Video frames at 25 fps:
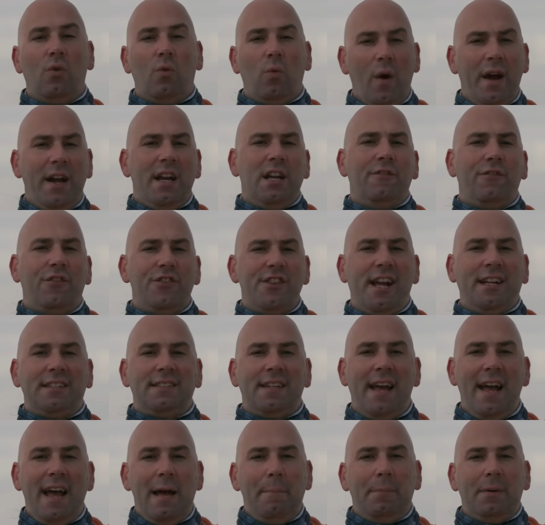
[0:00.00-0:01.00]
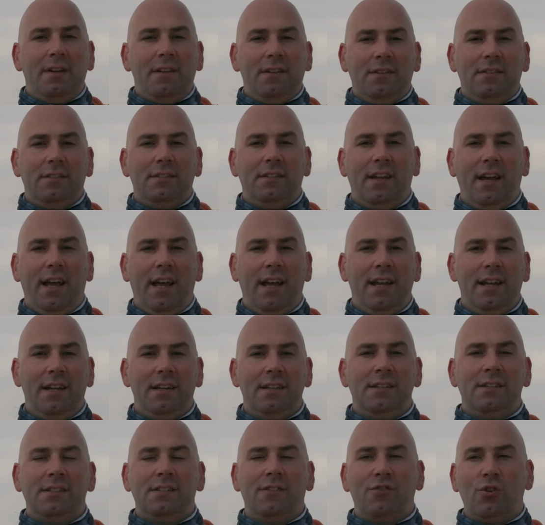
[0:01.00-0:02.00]
waiting for that to happen,
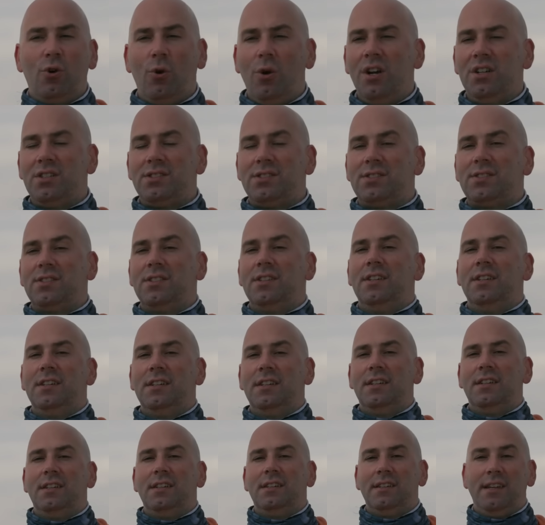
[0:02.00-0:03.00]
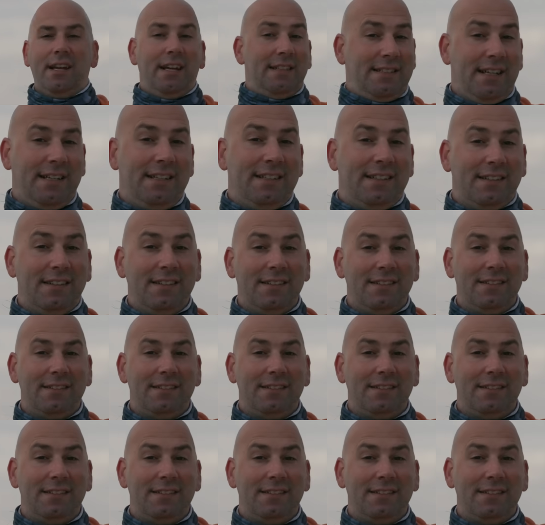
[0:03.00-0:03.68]
and of course, it didn't.